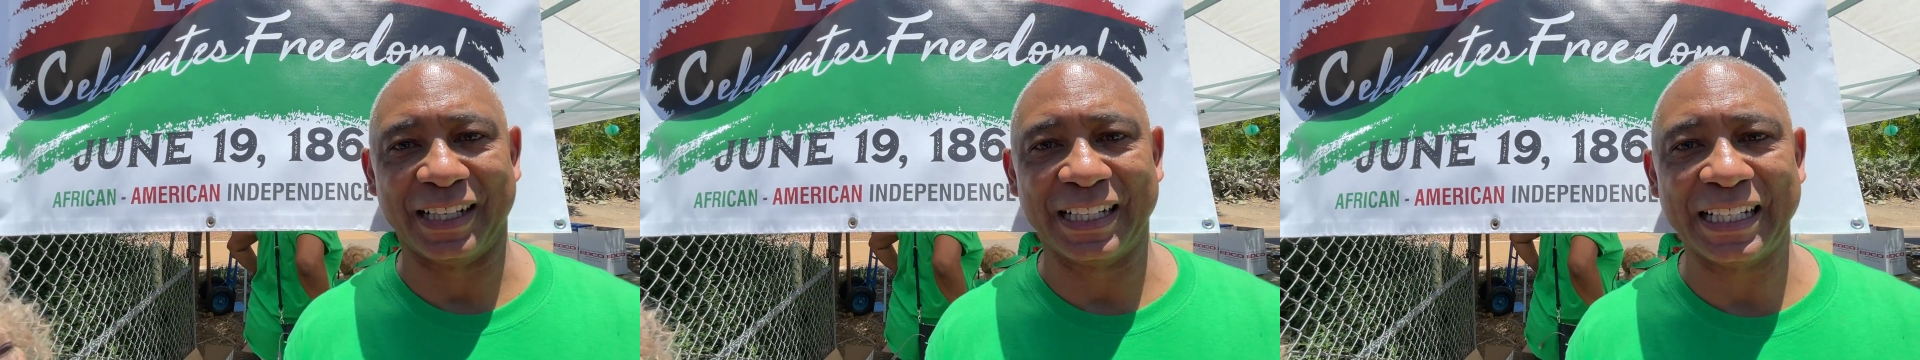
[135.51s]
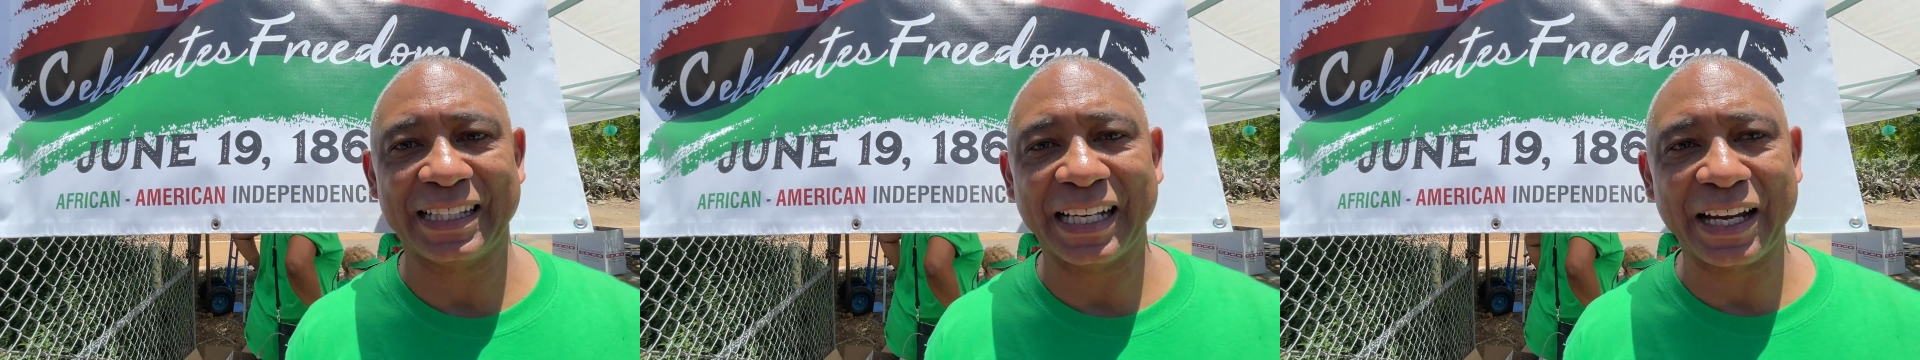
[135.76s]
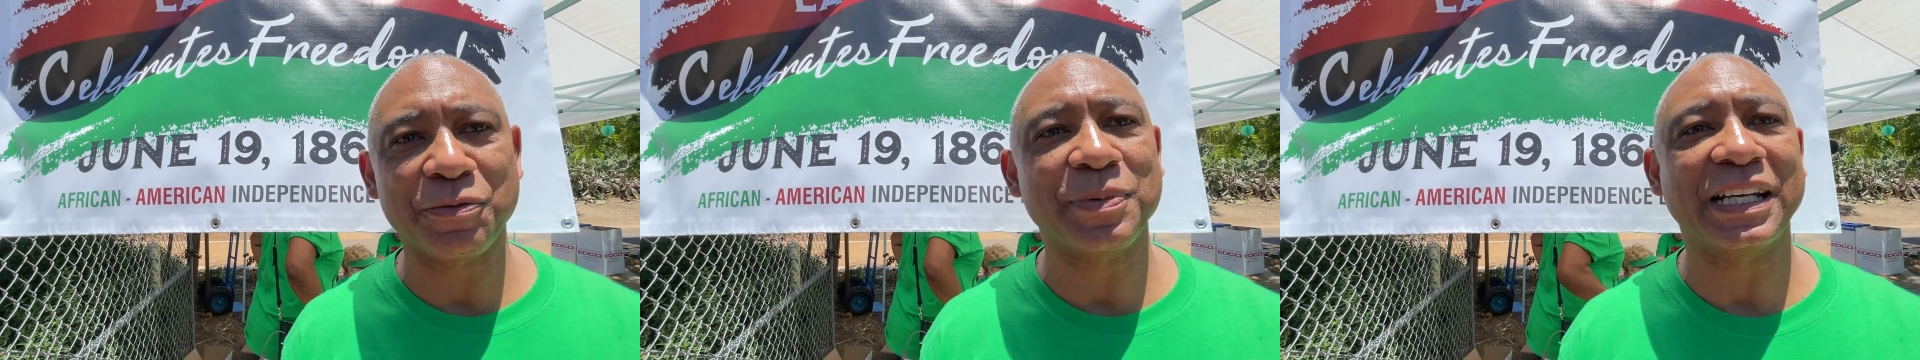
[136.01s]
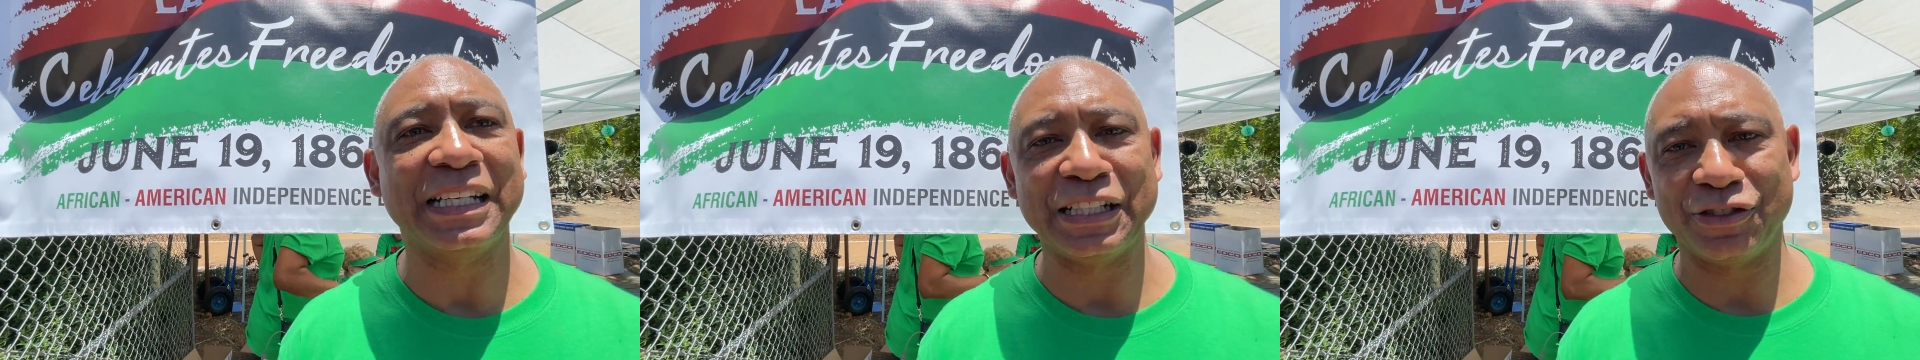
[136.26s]
and I think
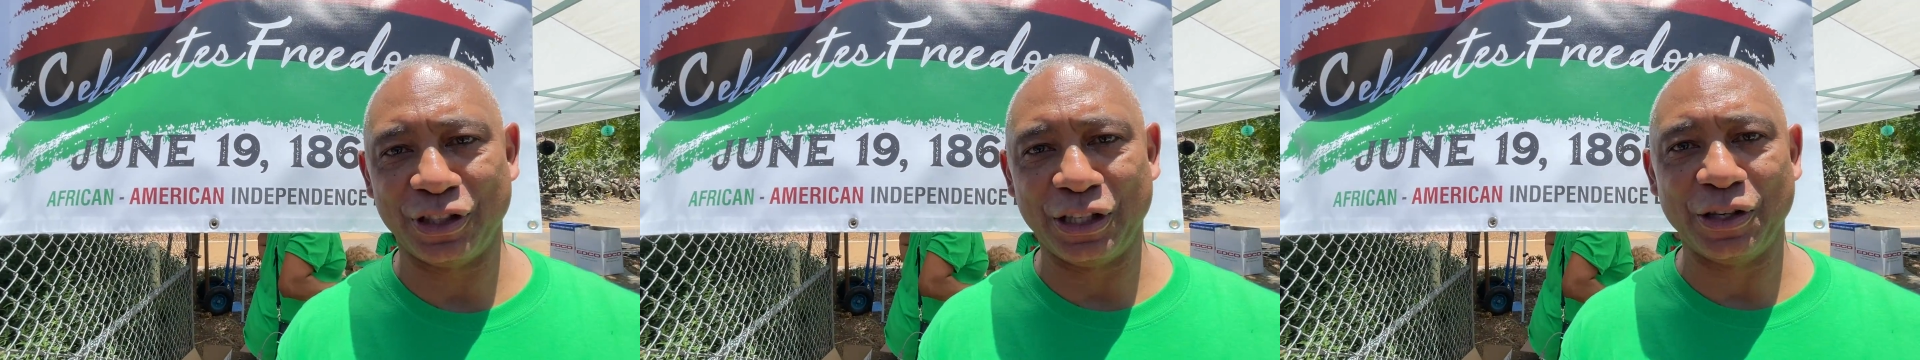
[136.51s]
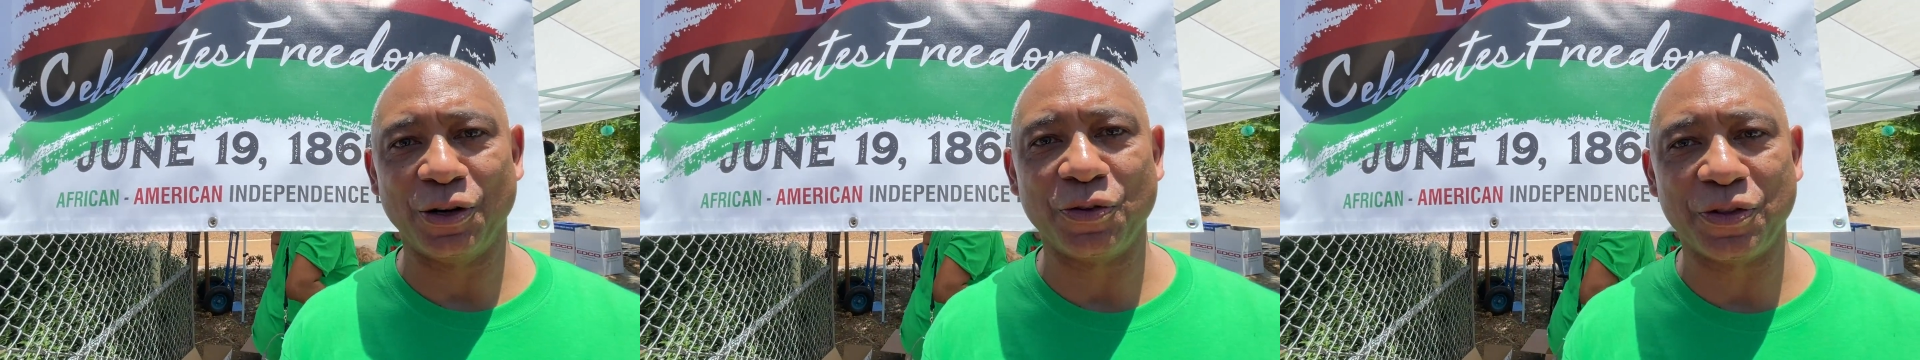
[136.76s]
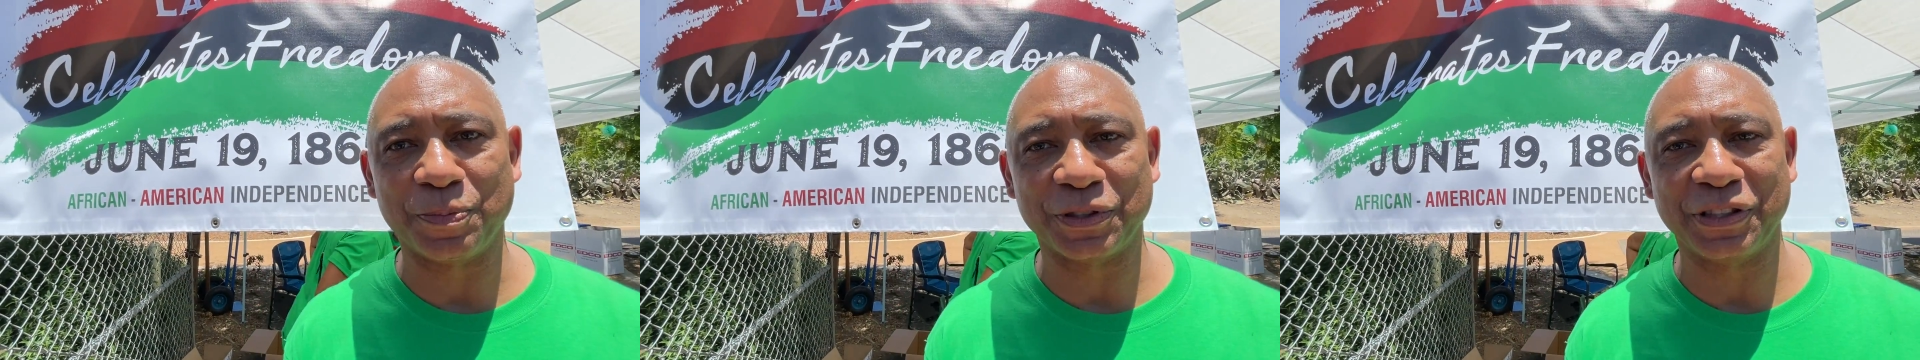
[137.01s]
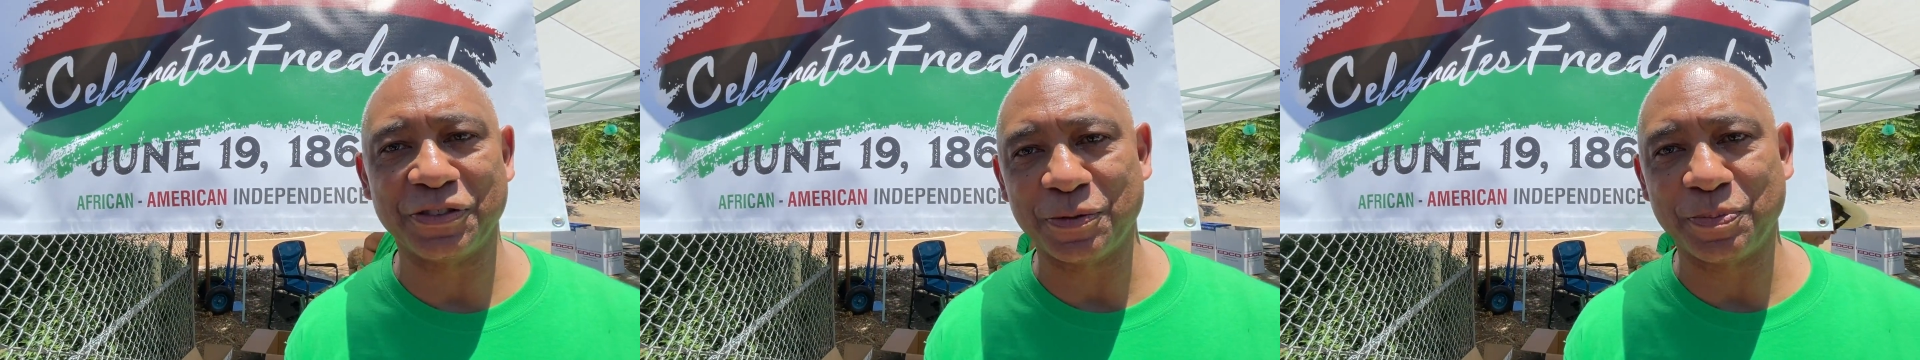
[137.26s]
everybody needs to know the
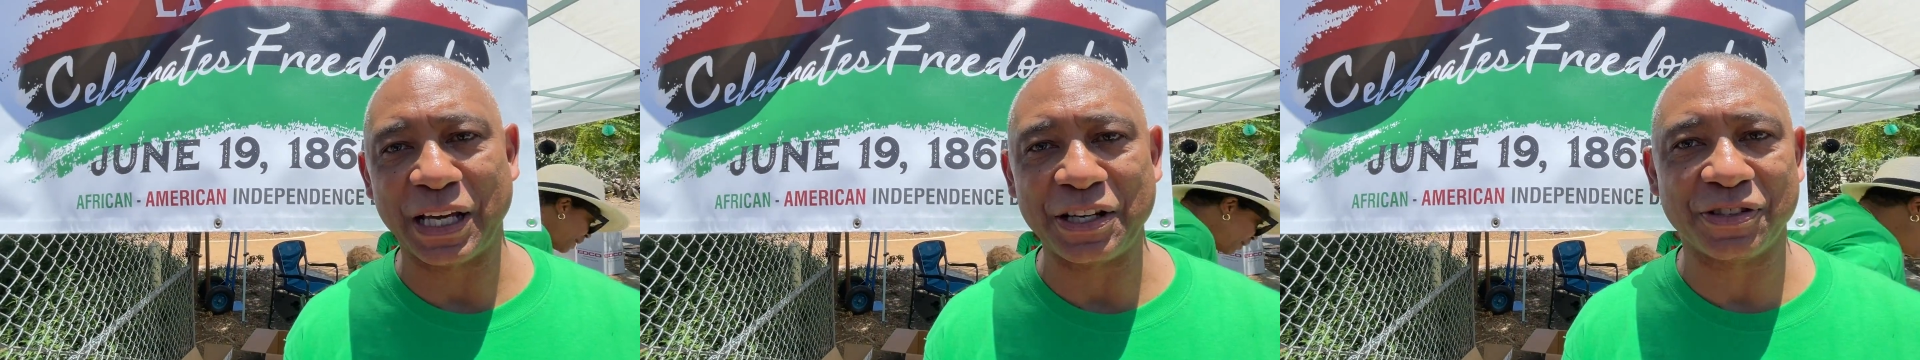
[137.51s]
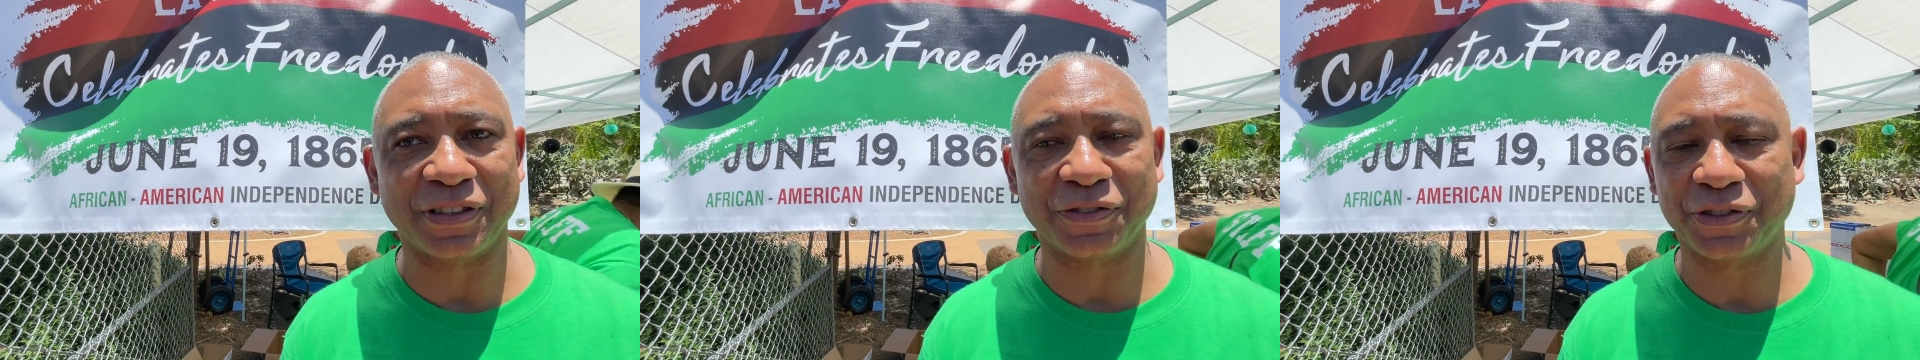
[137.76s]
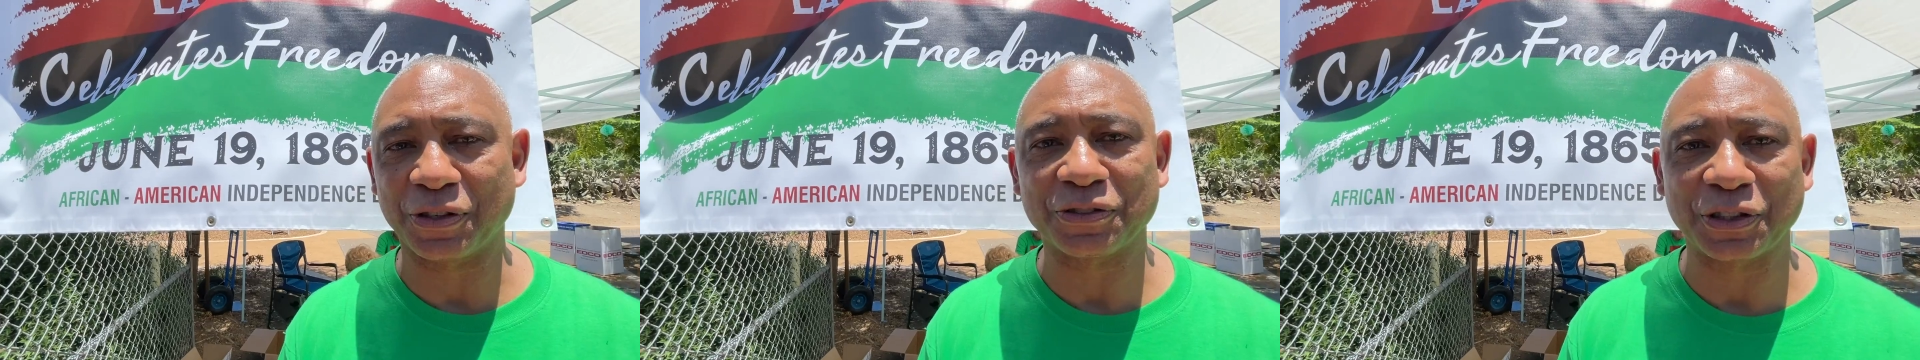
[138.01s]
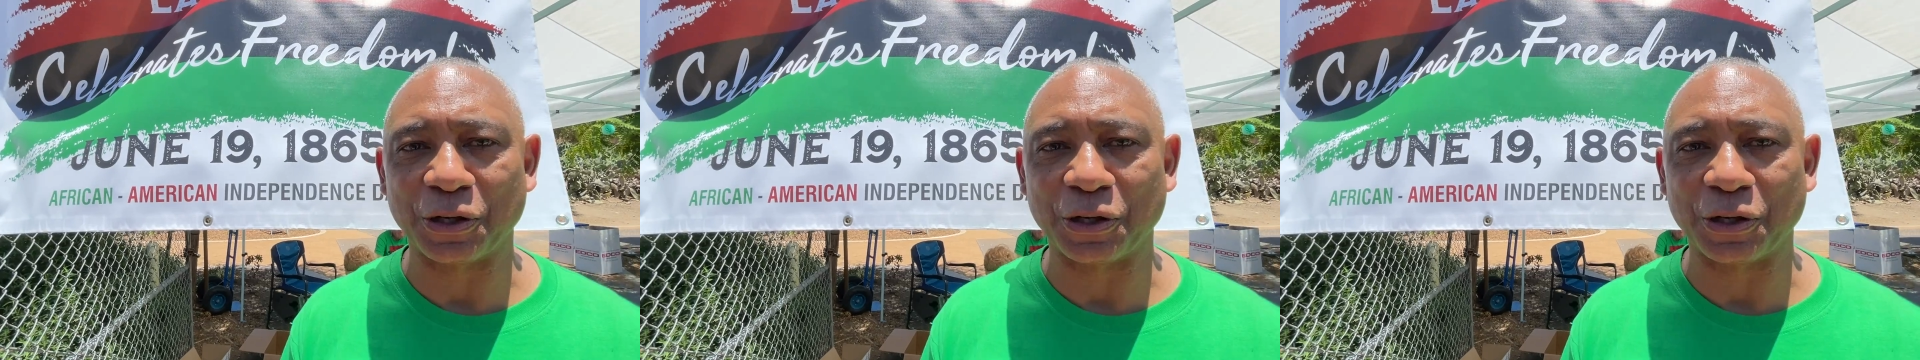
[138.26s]
participation of certain